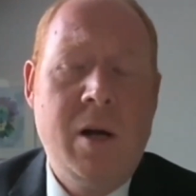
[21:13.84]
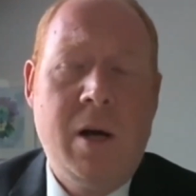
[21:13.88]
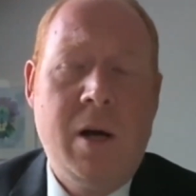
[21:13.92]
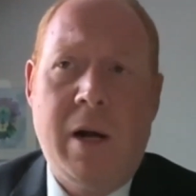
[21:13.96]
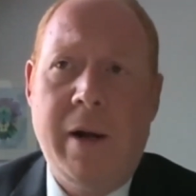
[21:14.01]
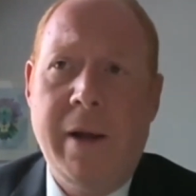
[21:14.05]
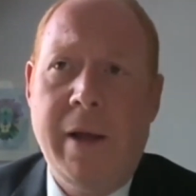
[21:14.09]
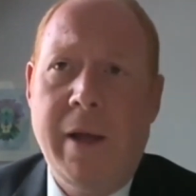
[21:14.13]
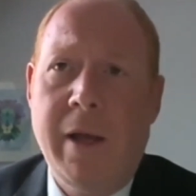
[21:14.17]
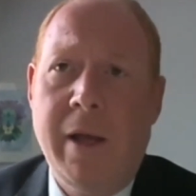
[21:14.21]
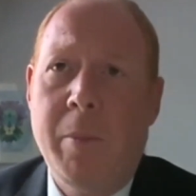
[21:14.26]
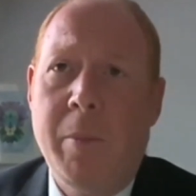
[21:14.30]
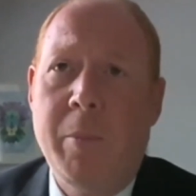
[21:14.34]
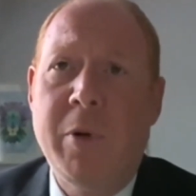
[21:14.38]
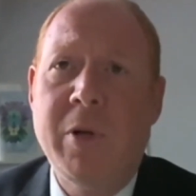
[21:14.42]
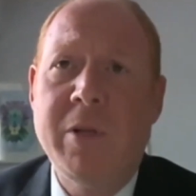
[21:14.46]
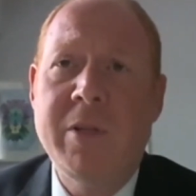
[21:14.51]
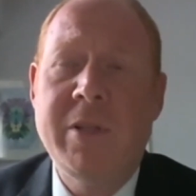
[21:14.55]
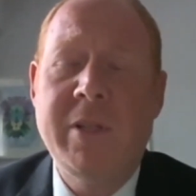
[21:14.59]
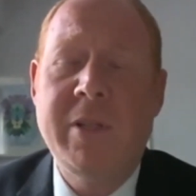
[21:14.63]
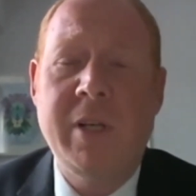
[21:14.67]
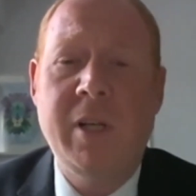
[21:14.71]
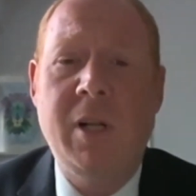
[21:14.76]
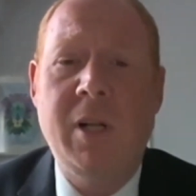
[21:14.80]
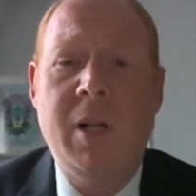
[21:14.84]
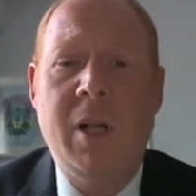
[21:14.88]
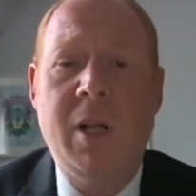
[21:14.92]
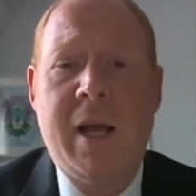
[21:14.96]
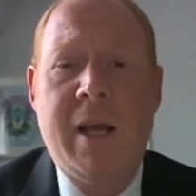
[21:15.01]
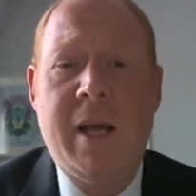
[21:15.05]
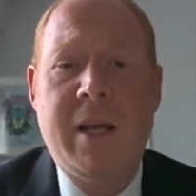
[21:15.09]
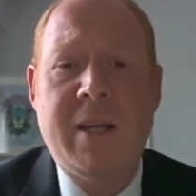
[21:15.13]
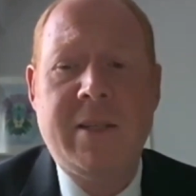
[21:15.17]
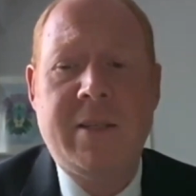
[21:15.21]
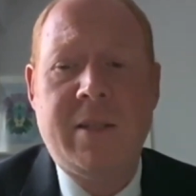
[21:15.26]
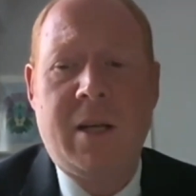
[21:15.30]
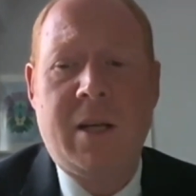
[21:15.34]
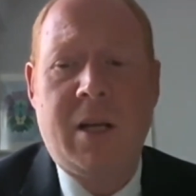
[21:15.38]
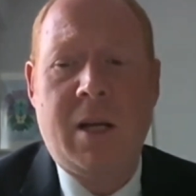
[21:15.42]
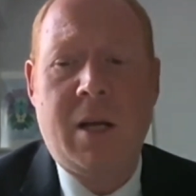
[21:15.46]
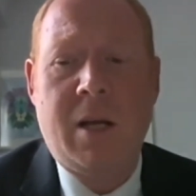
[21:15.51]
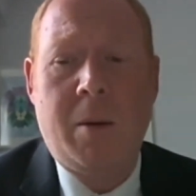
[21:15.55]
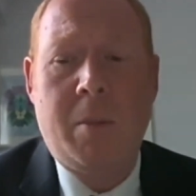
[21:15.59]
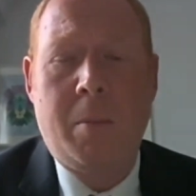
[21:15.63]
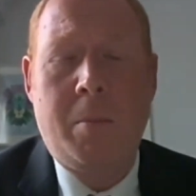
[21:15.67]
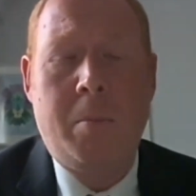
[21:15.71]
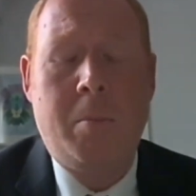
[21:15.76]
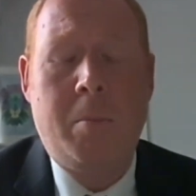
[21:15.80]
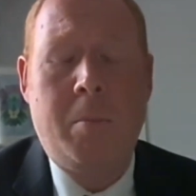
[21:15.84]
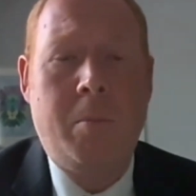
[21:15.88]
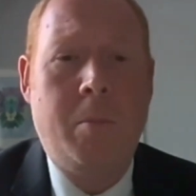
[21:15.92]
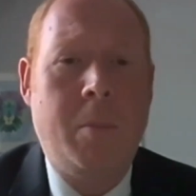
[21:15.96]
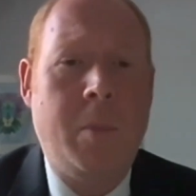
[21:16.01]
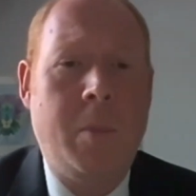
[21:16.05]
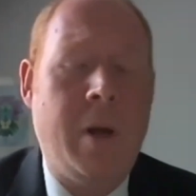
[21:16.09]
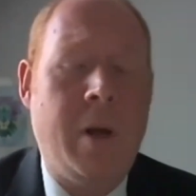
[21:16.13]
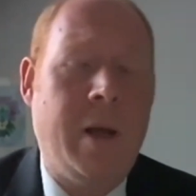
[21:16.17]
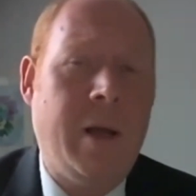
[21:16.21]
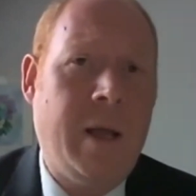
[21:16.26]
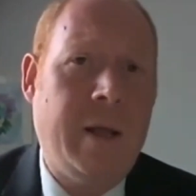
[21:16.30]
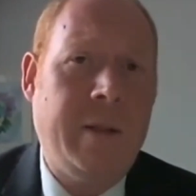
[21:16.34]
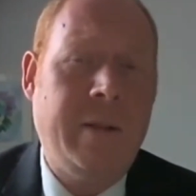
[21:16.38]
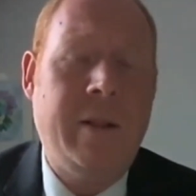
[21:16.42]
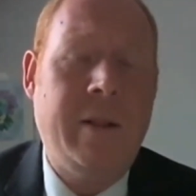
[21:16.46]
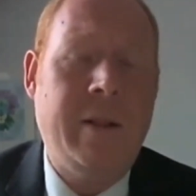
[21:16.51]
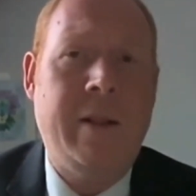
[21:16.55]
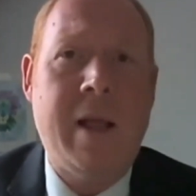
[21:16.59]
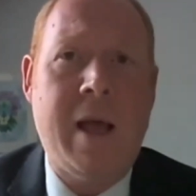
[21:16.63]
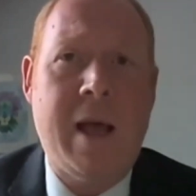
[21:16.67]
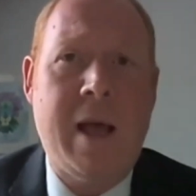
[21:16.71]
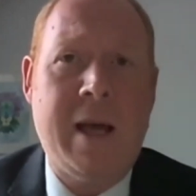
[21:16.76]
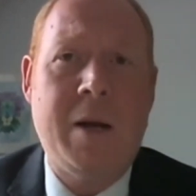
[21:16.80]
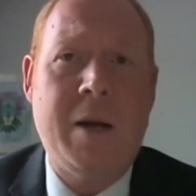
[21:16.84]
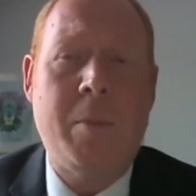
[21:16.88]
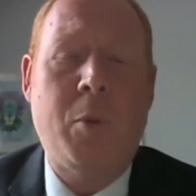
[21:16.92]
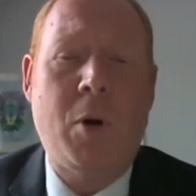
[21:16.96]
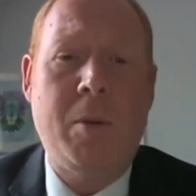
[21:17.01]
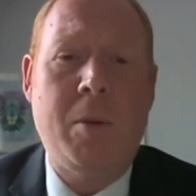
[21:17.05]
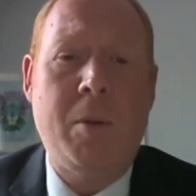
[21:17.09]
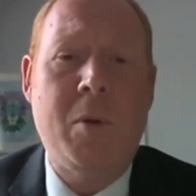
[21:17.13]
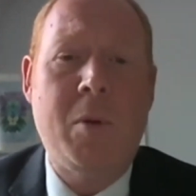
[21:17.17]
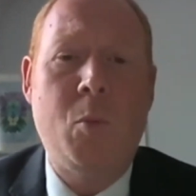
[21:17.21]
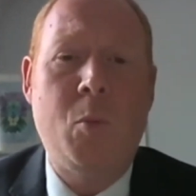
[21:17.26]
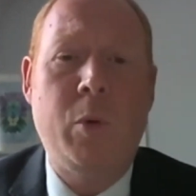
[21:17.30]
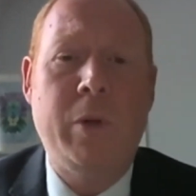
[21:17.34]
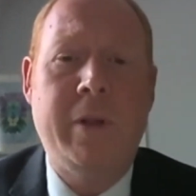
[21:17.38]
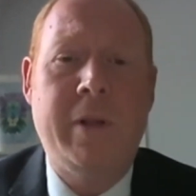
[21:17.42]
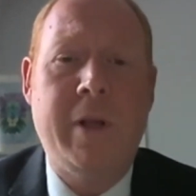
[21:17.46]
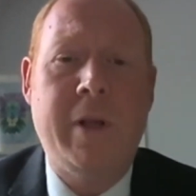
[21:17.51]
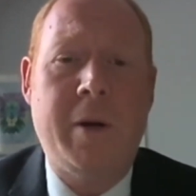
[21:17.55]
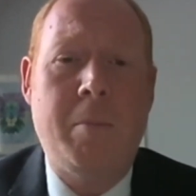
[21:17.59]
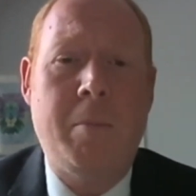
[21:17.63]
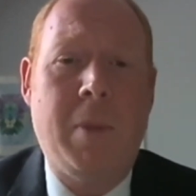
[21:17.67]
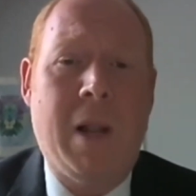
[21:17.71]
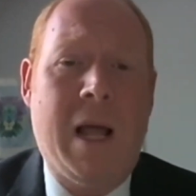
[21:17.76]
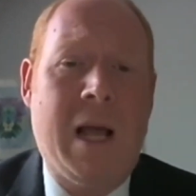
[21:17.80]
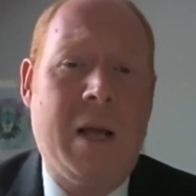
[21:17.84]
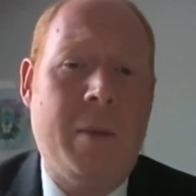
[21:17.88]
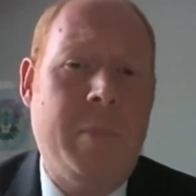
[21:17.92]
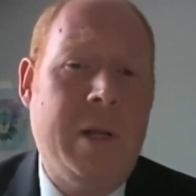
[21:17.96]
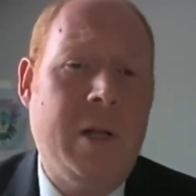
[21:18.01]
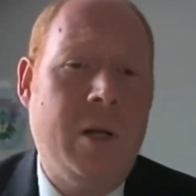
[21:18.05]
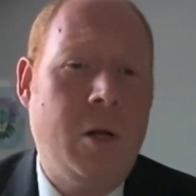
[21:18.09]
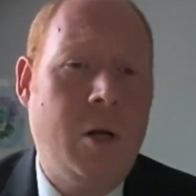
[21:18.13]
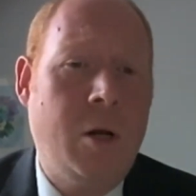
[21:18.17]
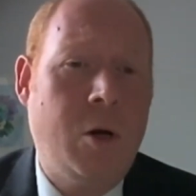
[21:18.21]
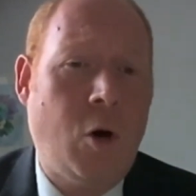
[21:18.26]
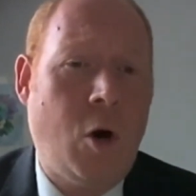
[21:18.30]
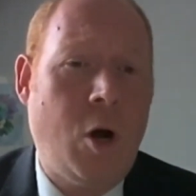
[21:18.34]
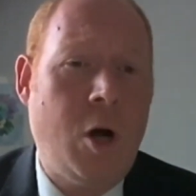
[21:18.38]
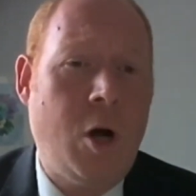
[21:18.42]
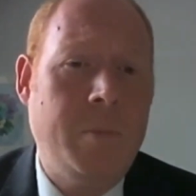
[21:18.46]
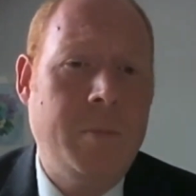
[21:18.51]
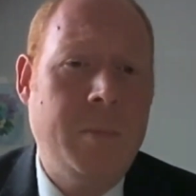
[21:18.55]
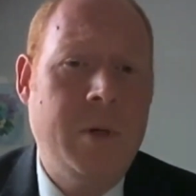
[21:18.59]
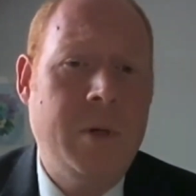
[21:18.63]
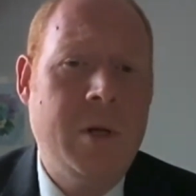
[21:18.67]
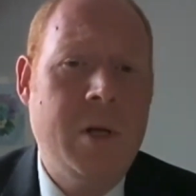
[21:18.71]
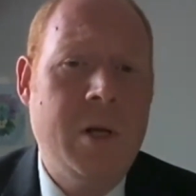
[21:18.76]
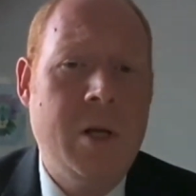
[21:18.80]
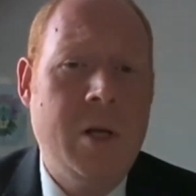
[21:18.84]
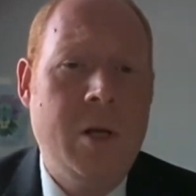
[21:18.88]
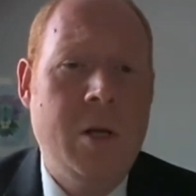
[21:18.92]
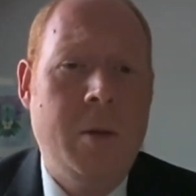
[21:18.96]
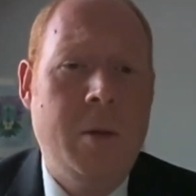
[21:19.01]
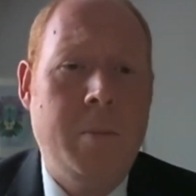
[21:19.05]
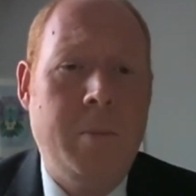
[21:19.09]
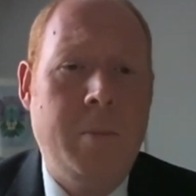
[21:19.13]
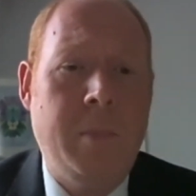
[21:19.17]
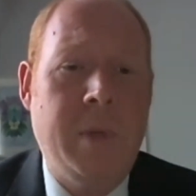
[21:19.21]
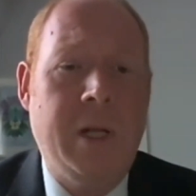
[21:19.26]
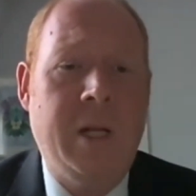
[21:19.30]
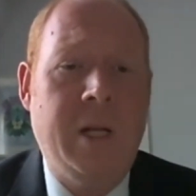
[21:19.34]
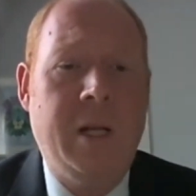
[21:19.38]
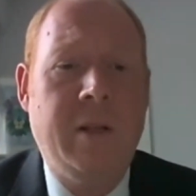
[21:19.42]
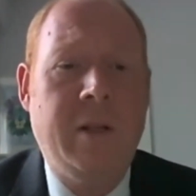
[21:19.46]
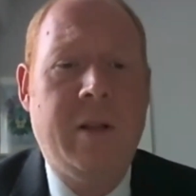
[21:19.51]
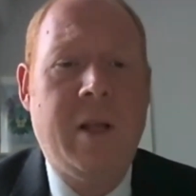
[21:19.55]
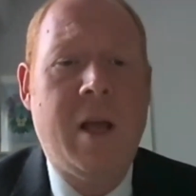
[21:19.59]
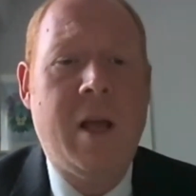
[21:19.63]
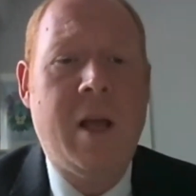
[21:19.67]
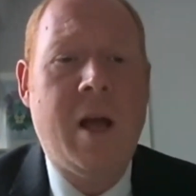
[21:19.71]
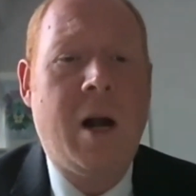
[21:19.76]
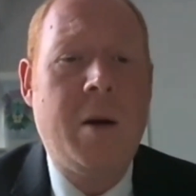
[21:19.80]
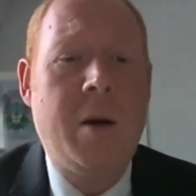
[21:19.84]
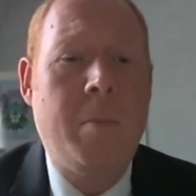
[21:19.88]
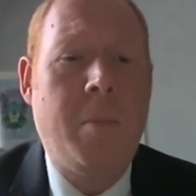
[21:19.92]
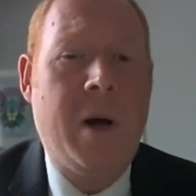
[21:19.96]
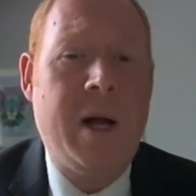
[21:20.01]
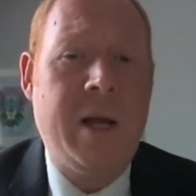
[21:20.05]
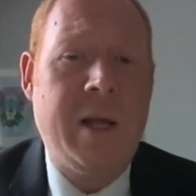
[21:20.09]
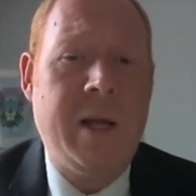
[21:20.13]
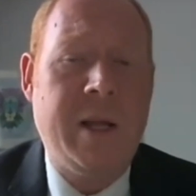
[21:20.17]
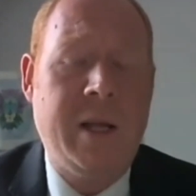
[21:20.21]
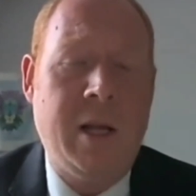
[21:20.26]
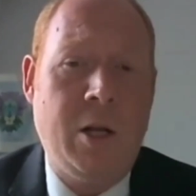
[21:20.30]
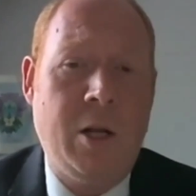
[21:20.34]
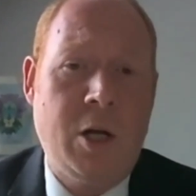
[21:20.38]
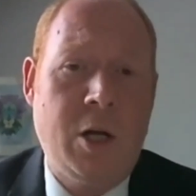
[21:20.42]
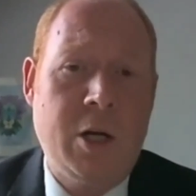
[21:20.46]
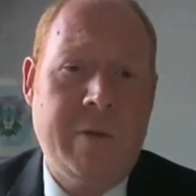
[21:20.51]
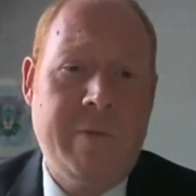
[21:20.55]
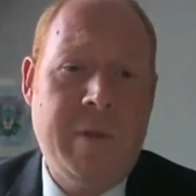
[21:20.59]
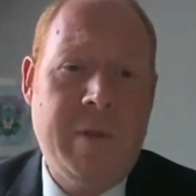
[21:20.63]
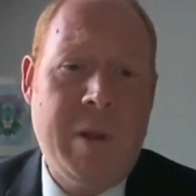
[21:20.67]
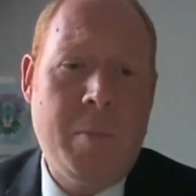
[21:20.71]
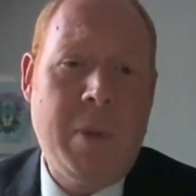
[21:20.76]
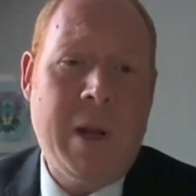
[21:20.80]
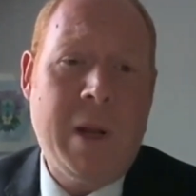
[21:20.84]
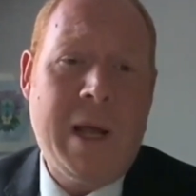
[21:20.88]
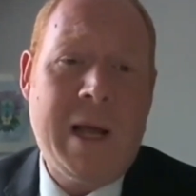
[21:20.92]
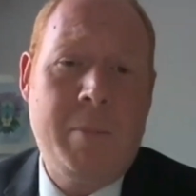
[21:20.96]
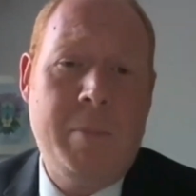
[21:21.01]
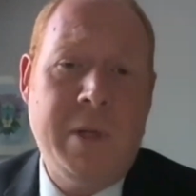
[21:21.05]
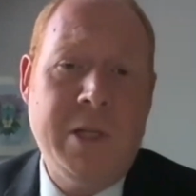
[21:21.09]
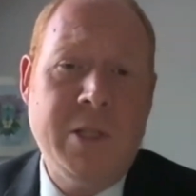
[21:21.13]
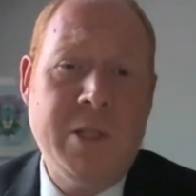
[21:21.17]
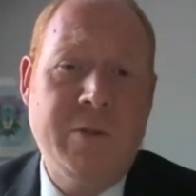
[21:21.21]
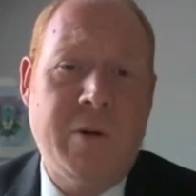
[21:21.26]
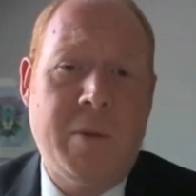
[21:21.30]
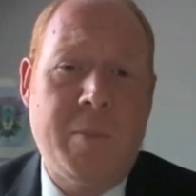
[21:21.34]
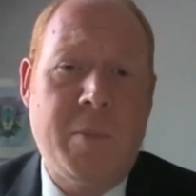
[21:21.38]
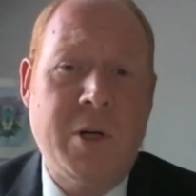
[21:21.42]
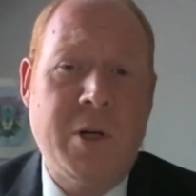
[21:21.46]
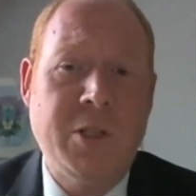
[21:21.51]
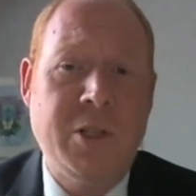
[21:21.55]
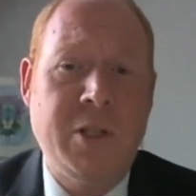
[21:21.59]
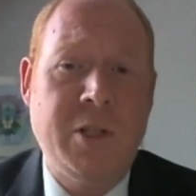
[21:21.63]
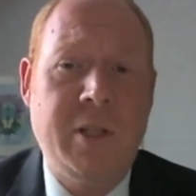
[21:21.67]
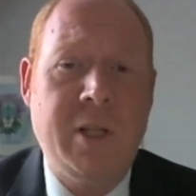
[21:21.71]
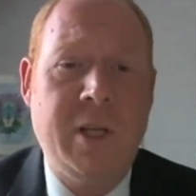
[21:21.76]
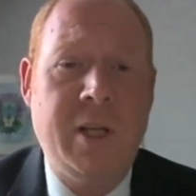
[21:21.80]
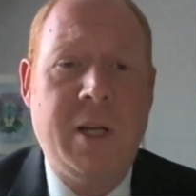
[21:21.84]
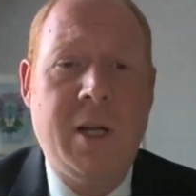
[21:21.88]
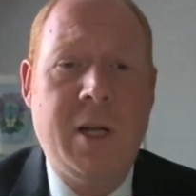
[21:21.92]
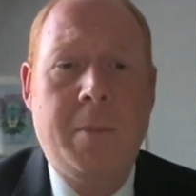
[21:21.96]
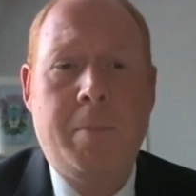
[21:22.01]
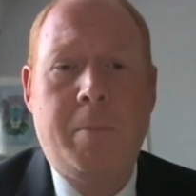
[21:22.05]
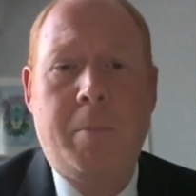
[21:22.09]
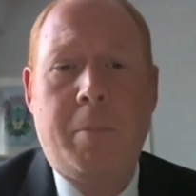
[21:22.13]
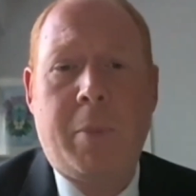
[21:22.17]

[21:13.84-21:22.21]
Brazil has had a problem with their black bean crop, meaning they are buying a lot of the black beans from Argentina.